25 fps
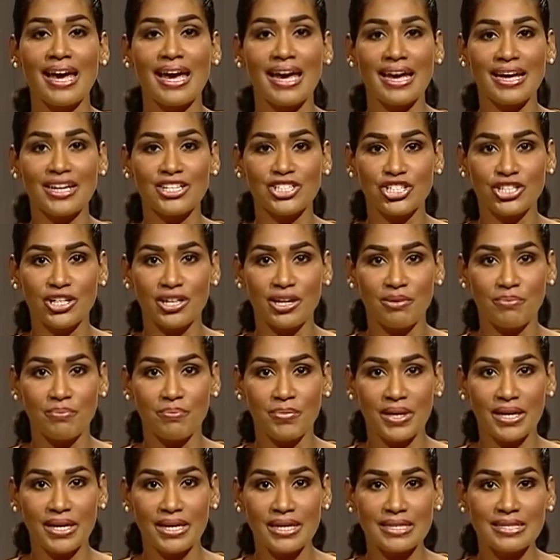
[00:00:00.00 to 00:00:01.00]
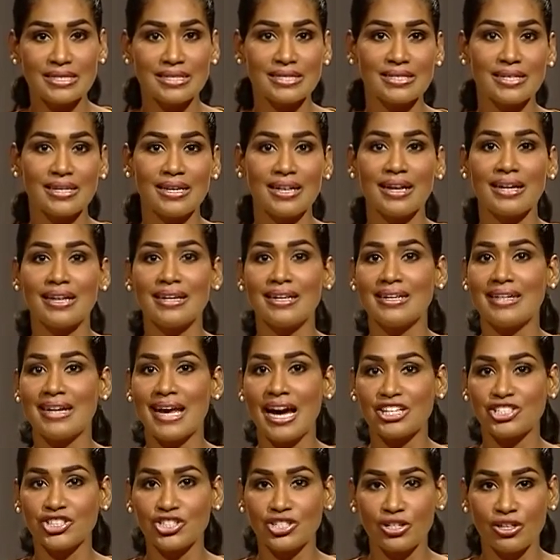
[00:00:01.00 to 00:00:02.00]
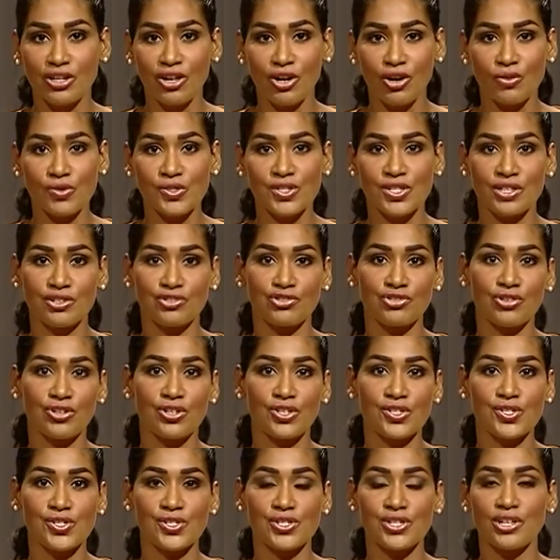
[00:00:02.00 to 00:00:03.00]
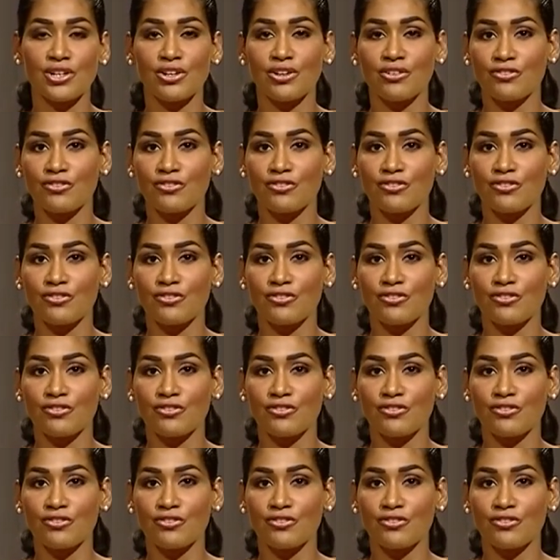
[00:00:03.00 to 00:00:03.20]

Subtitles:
EdgeChem Paint, National Housing Trust,